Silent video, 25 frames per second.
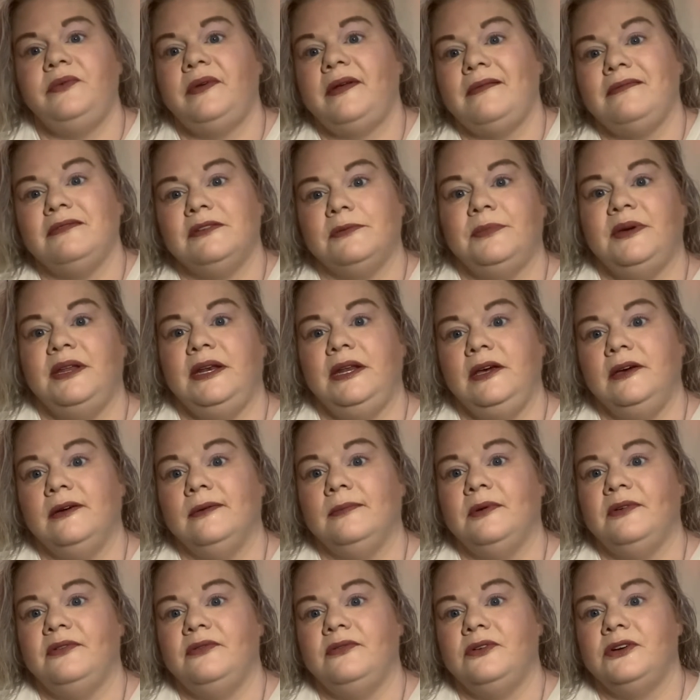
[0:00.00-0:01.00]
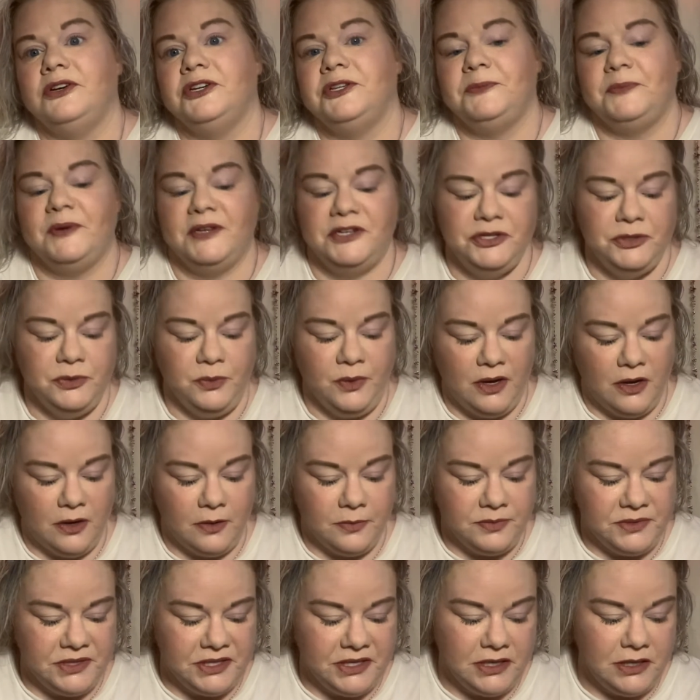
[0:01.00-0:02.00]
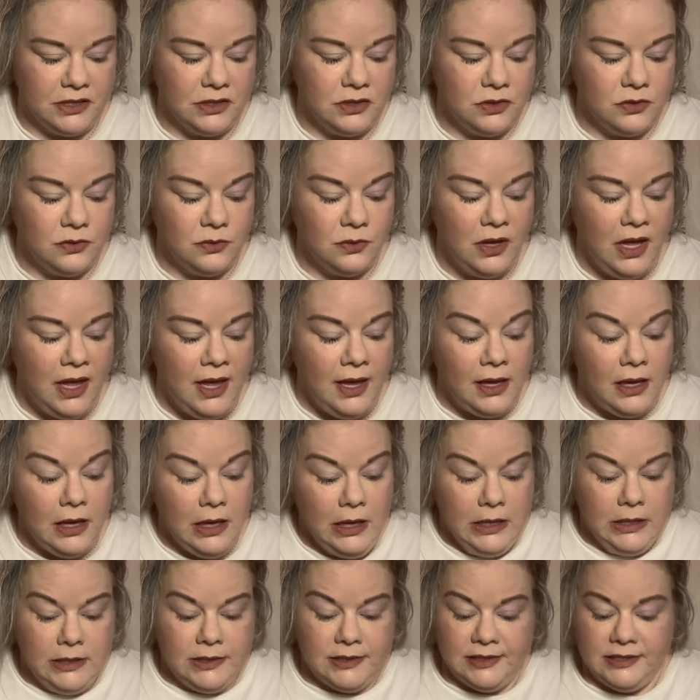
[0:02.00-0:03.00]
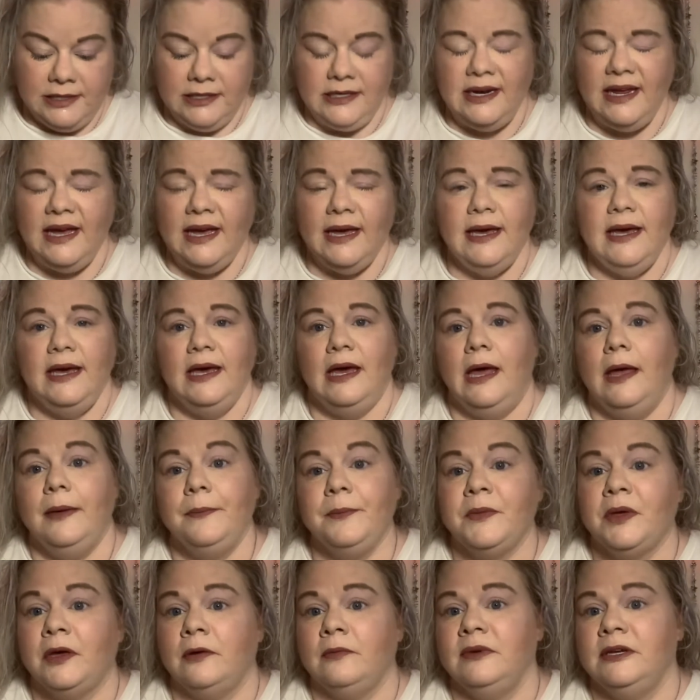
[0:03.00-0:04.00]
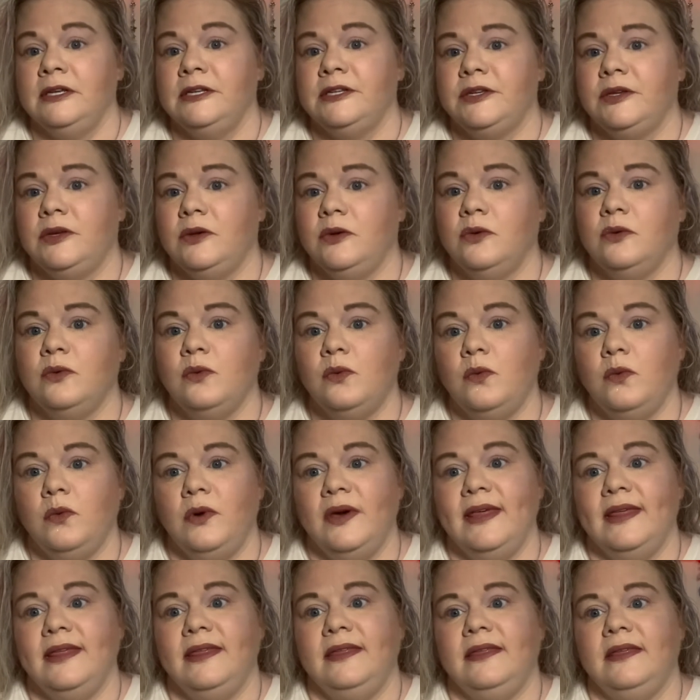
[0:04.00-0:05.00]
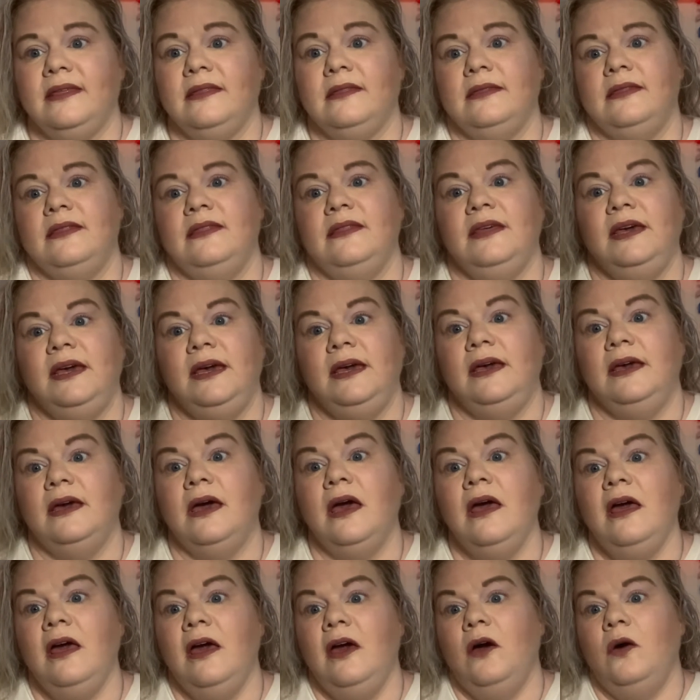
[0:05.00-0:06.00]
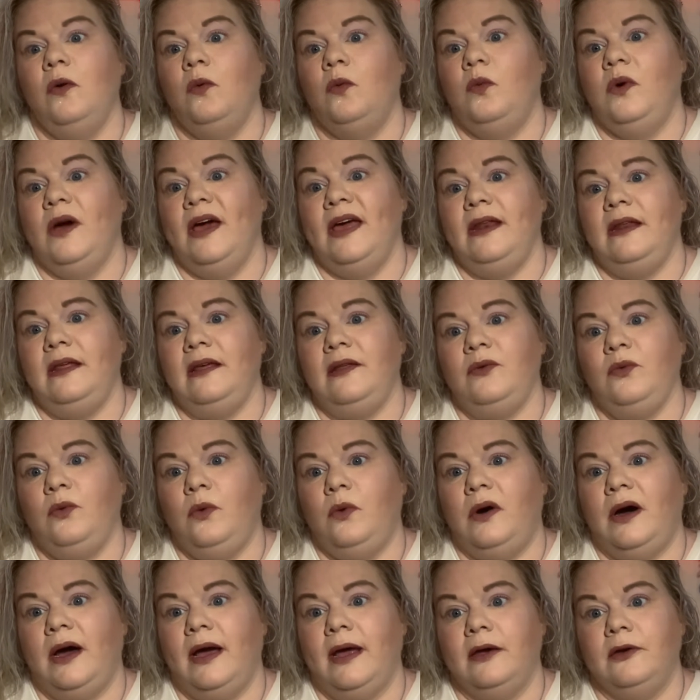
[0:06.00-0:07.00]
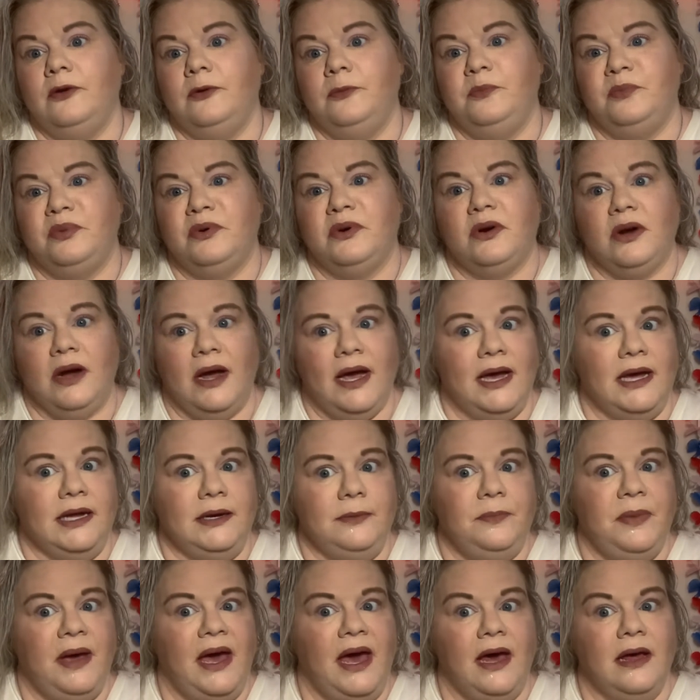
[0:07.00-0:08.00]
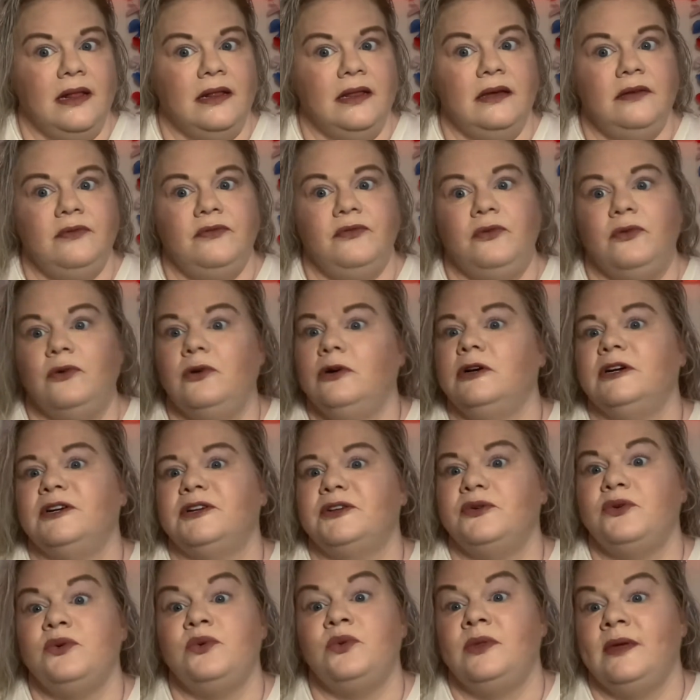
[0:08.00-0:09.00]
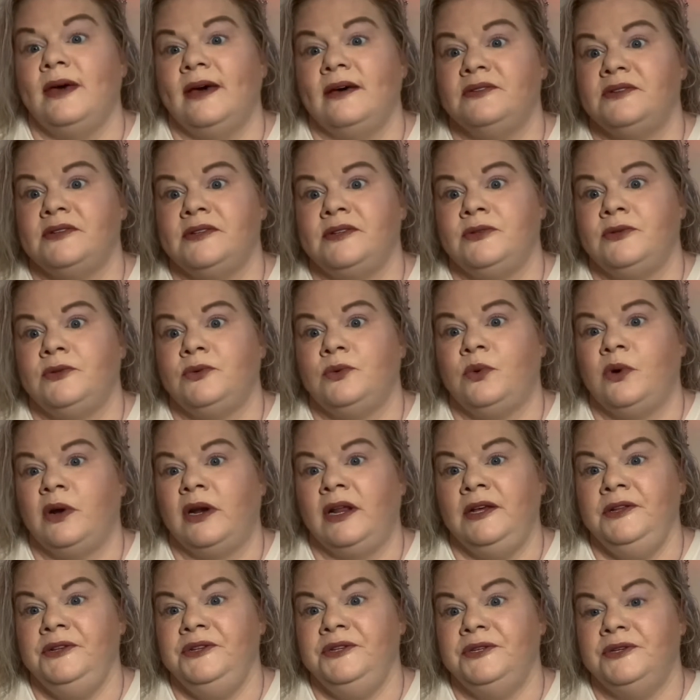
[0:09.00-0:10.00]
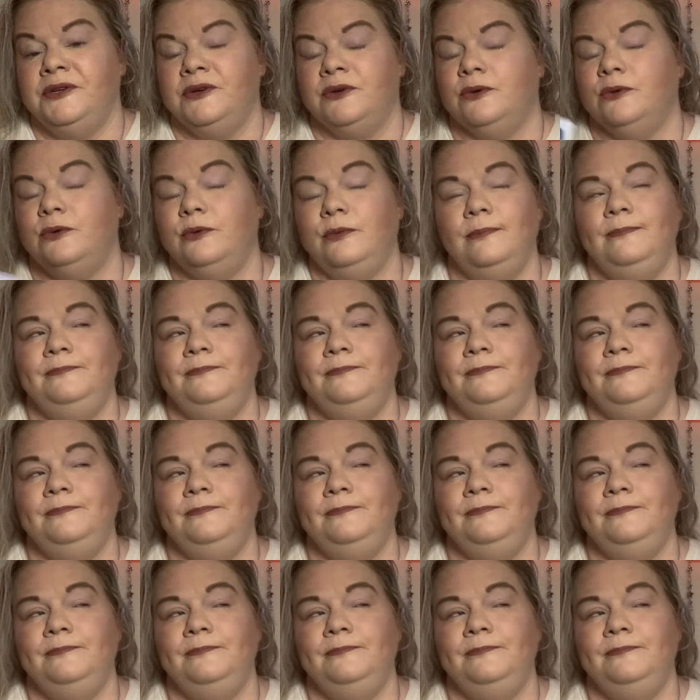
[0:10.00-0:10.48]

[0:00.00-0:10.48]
Ever been here before, special welcome to you. Today I'm coming to you with the Wet n Wild Pride palette for 2022.